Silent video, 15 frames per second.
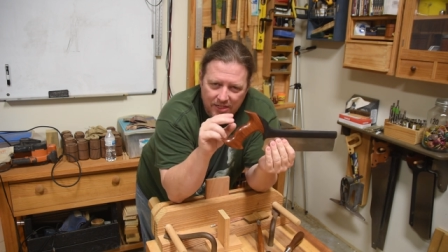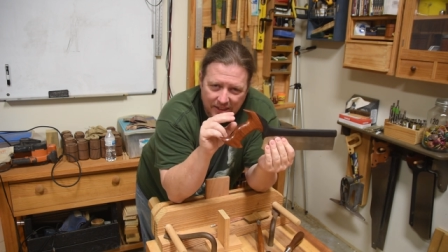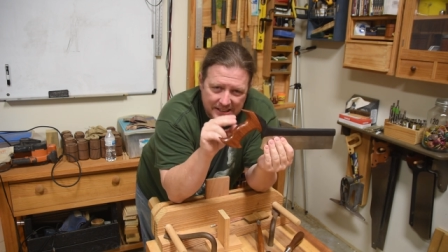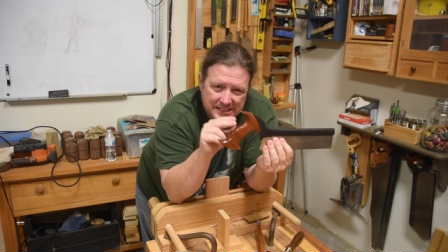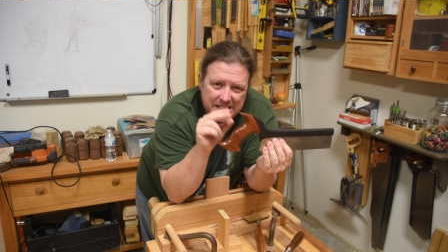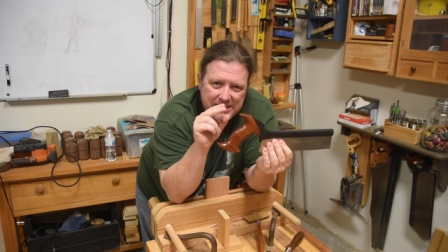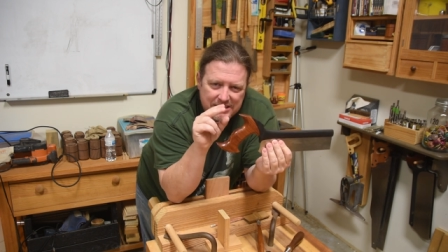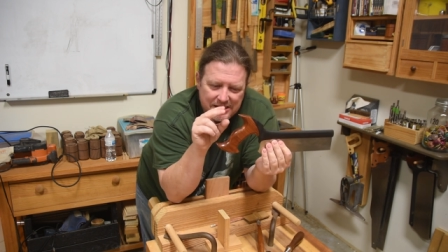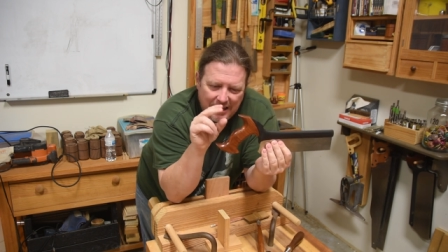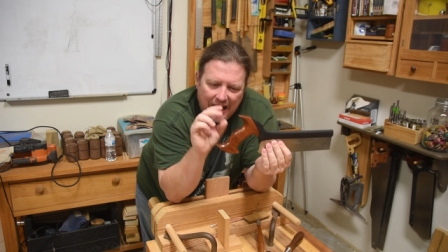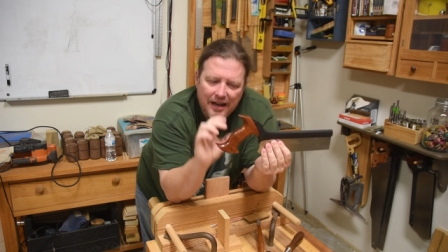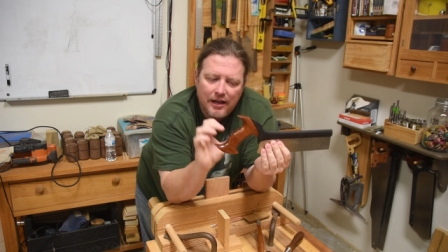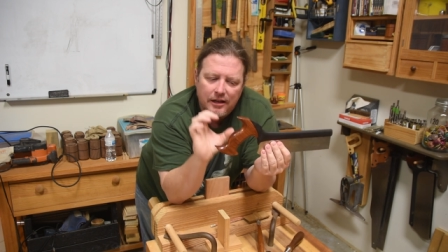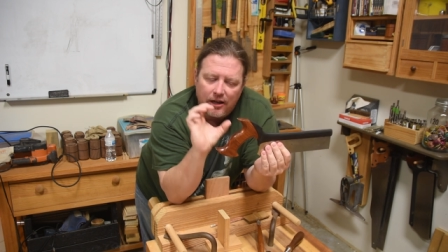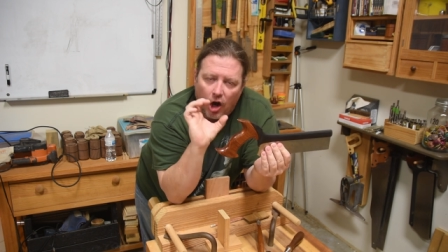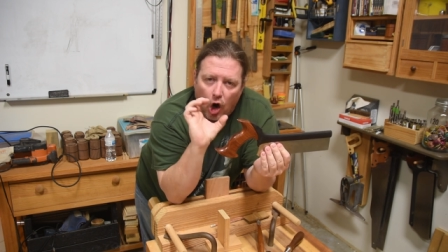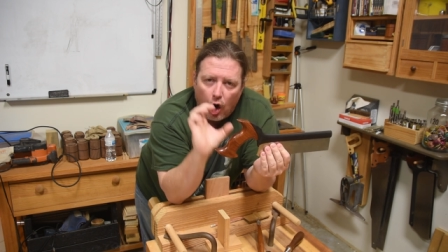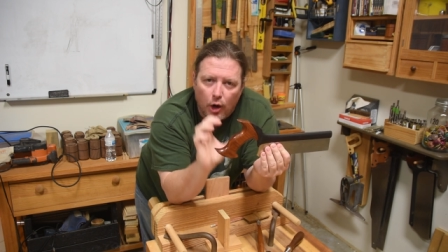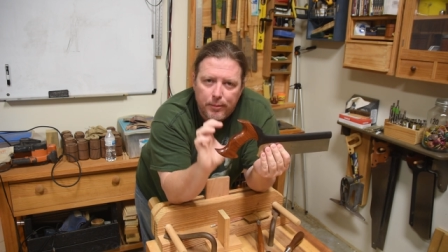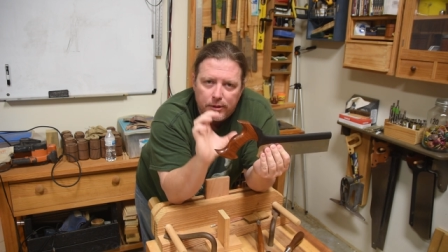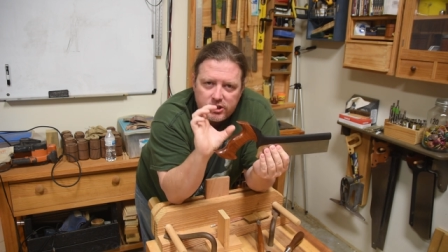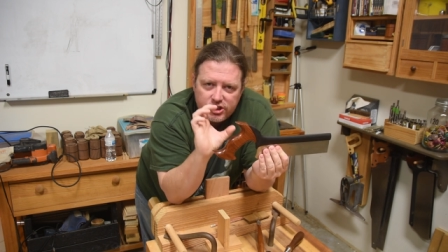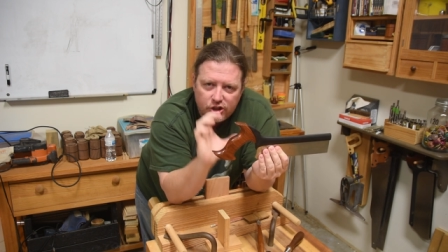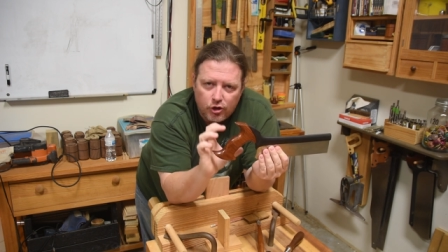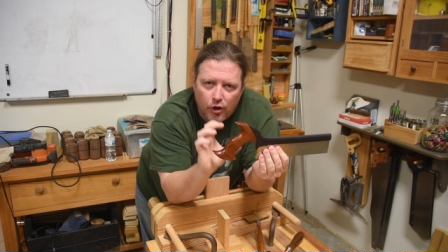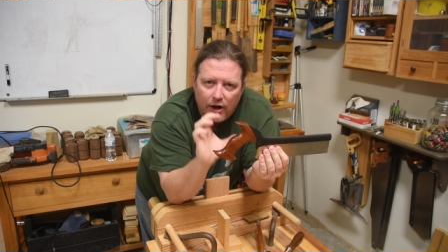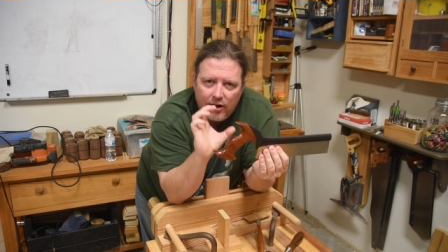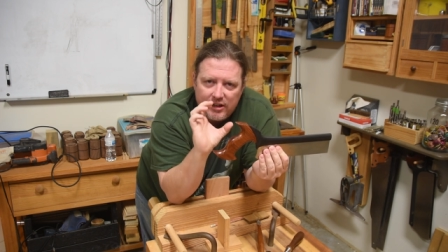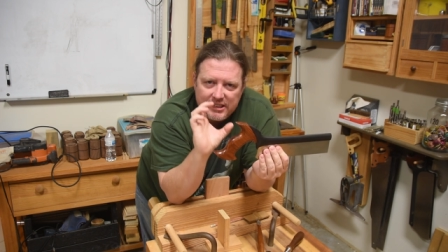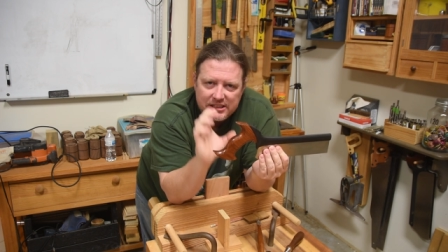This is not an
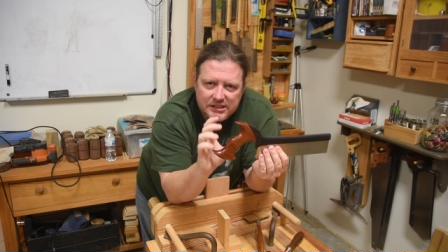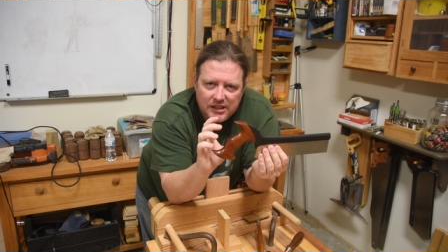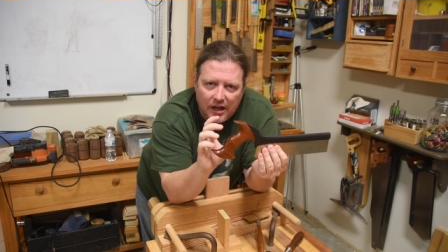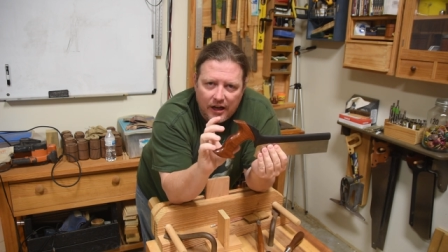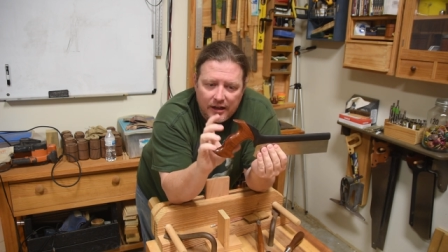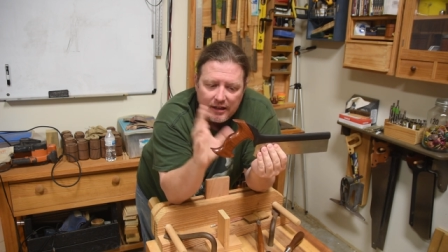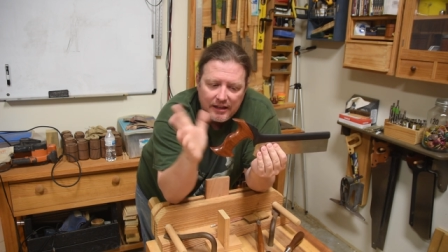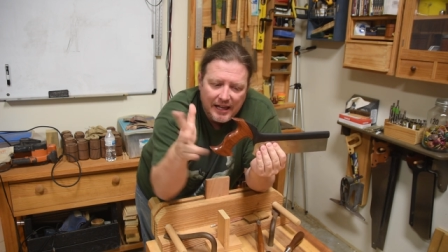arbitrary design.